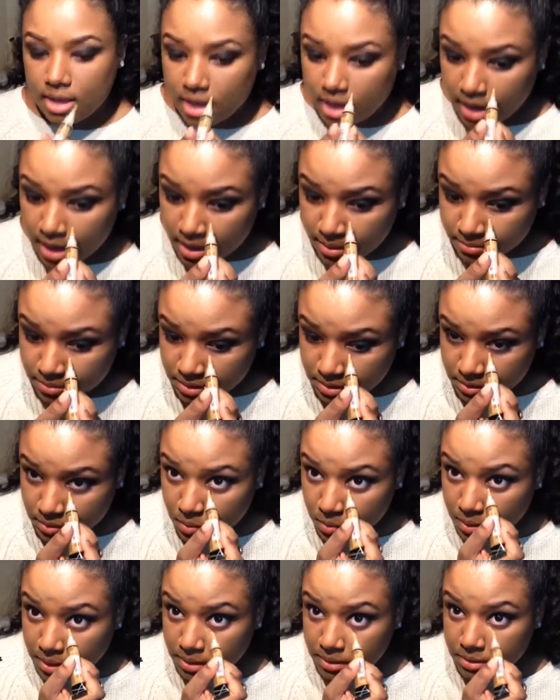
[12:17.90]
And I'm just
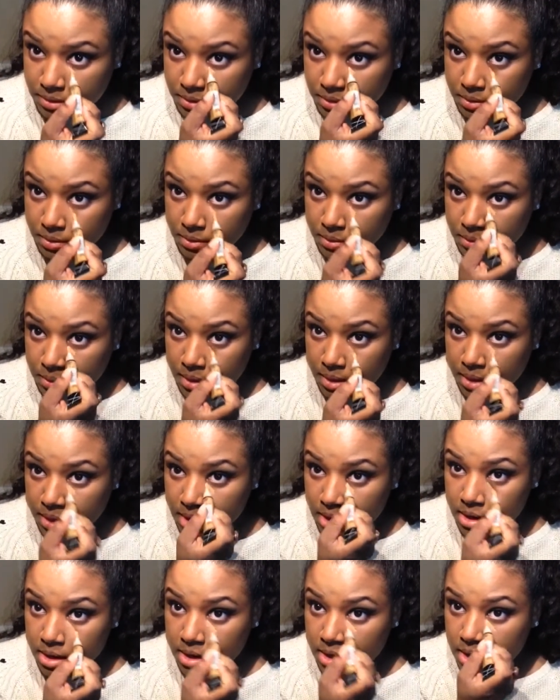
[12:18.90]
going to
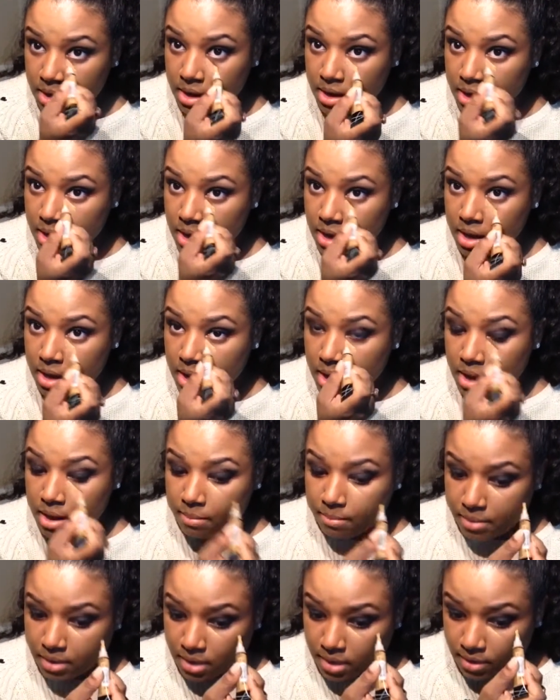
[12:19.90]

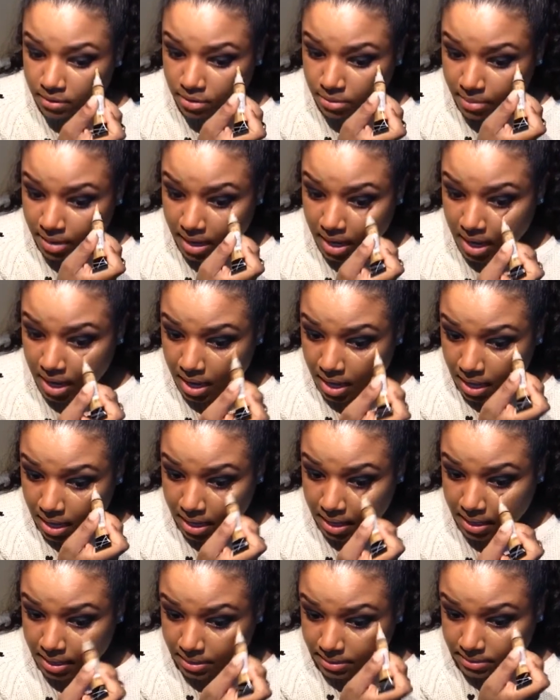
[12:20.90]
put it under my
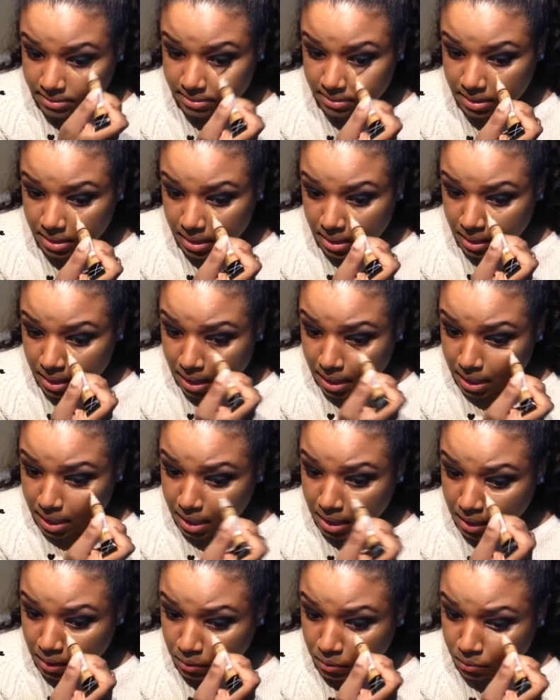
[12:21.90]
eyes like
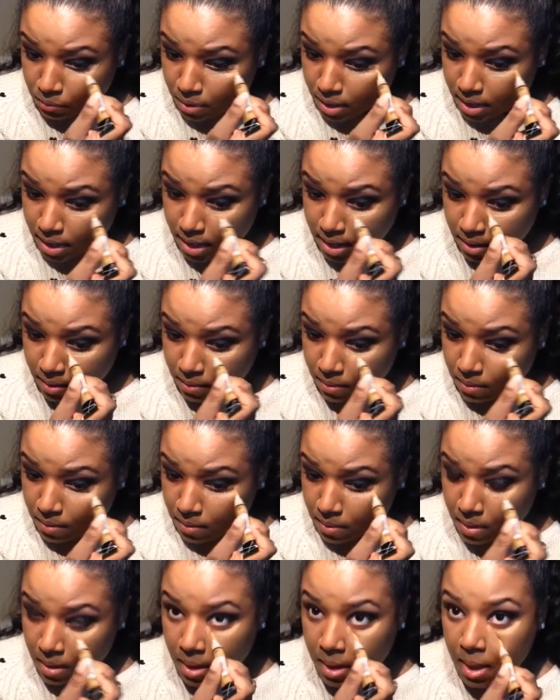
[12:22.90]
a
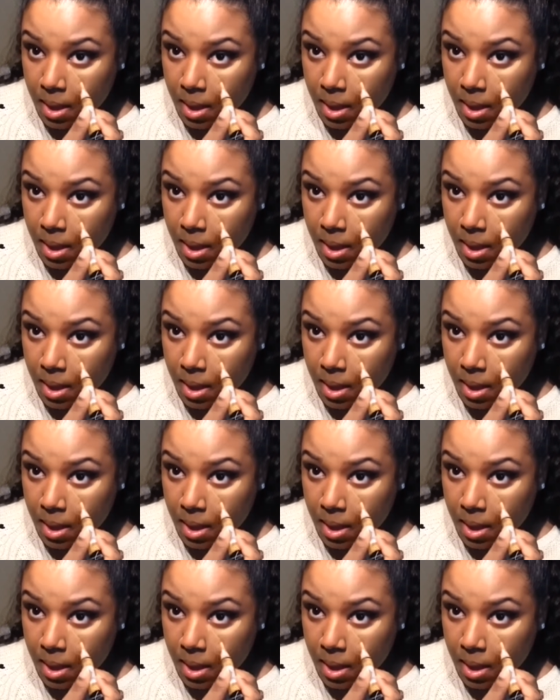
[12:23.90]
triangle.